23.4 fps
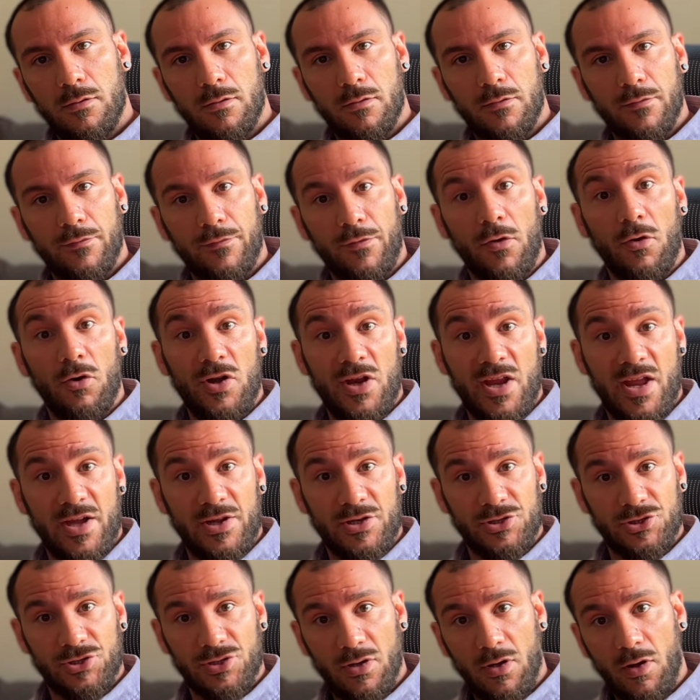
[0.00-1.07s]

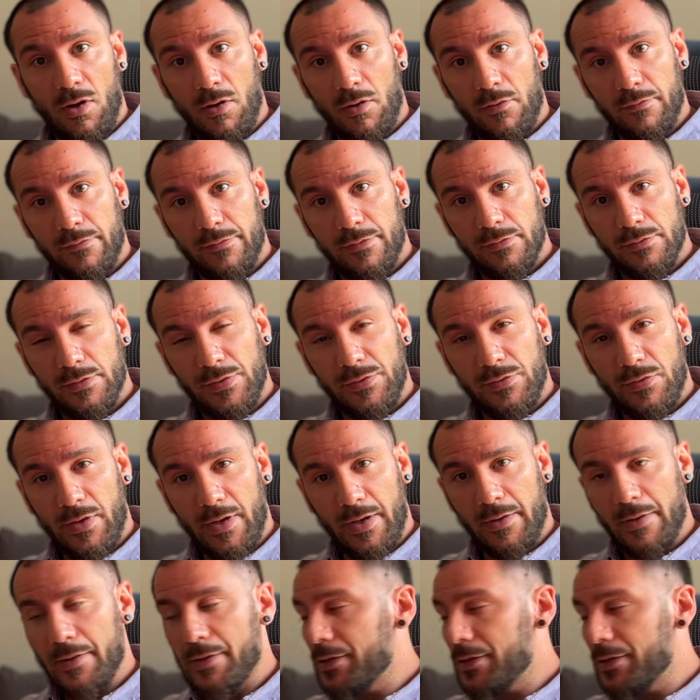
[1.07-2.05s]
foliage of the tree.